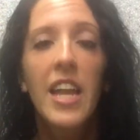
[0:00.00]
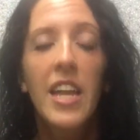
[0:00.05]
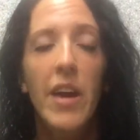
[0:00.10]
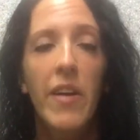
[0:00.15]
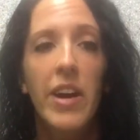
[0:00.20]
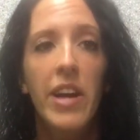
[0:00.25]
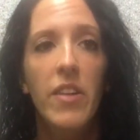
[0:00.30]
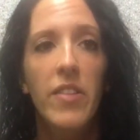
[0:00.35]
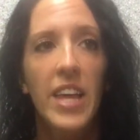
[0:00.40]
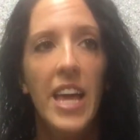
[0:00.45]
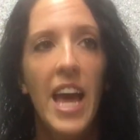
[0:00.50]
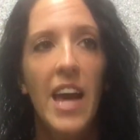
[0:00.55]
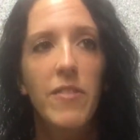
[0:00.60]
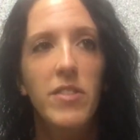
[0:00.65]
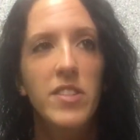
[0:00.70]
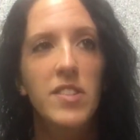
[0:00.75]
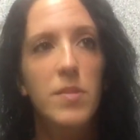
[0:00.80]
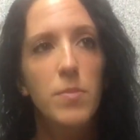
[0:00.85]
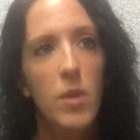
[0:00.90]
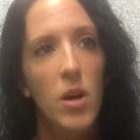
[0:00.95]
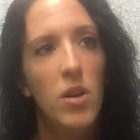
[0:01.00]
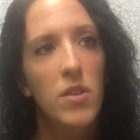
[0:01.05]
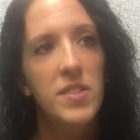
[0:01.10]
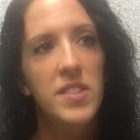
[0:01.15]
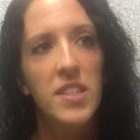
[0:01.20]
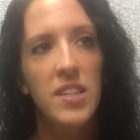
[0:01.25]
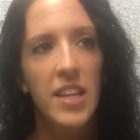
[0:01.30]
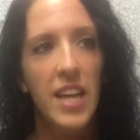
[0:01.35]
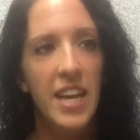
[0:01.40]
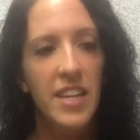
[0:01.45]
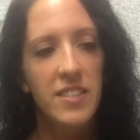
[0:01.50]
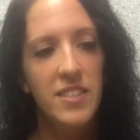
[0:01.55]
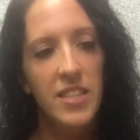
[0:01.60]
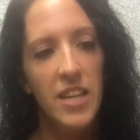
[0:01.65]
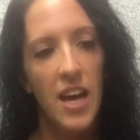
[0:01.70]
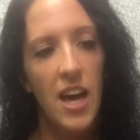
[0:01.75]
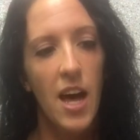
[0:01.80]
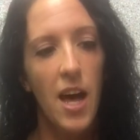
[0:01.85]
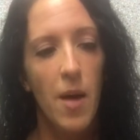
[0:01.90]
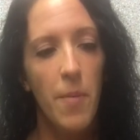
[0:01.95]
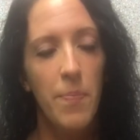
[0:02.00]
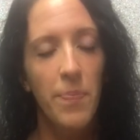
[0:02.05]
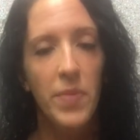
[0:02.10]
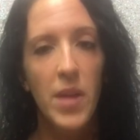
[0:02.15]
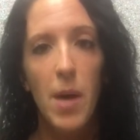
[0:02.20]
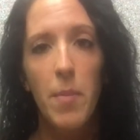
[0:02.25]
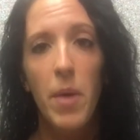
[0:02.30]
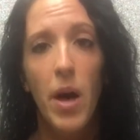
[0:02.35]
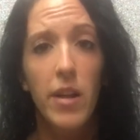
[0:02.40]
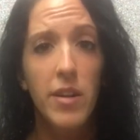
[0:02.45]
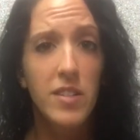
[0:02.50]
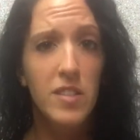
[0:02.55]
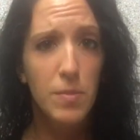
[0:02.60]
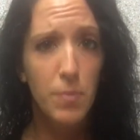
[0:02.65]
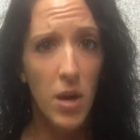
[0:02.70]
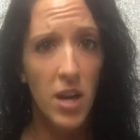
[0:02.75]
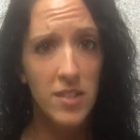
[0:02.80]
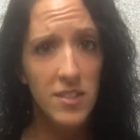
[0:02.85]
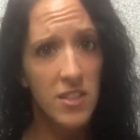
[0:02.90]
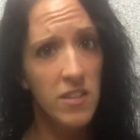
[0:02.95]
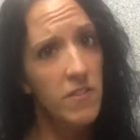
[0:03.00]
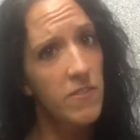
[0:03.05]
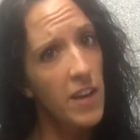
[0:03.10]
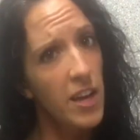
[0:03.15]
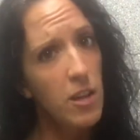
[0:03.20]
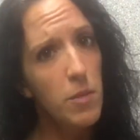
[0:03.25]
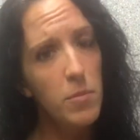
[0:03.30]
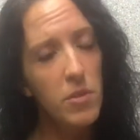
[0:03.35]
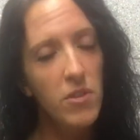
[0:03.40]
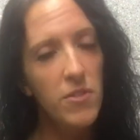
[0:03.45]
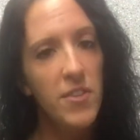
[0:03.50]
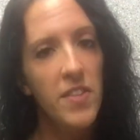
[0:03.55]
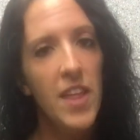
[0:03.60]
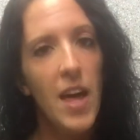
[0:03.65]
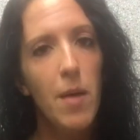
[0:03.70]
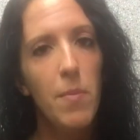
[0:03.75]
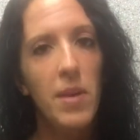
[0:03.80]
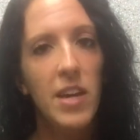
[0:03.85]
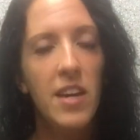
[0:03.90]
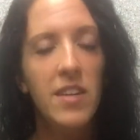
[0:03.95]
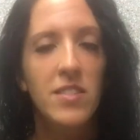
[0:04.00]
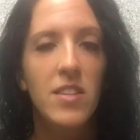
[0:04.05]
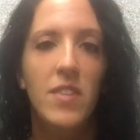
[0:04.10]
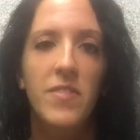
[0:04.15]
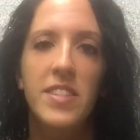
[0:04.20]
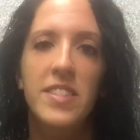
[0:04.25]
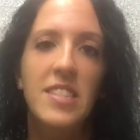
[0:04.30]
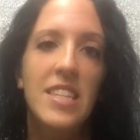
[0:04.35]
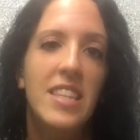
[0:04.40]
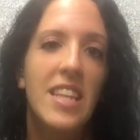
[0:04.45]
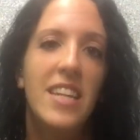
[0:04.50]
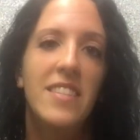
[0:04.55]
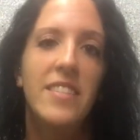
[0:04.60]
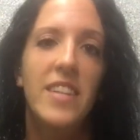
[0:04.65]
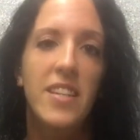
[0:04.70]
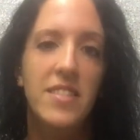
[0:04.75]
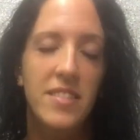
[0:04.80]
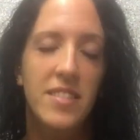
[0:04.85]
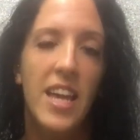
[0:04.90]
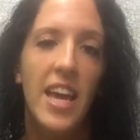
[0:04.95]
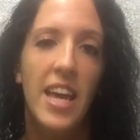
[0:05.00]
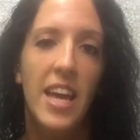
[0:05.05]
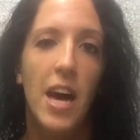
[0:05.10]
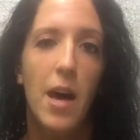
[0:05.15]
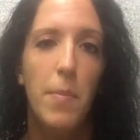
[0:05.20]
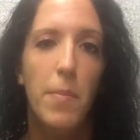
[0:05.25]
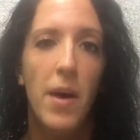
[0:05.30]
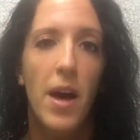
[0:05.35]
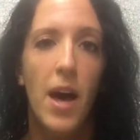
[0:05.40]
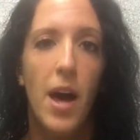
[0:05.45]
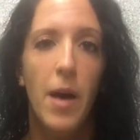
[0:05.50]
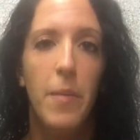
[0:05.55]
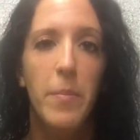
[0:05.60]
Now I only have a small select amount of spots available for that, because obviously that does take up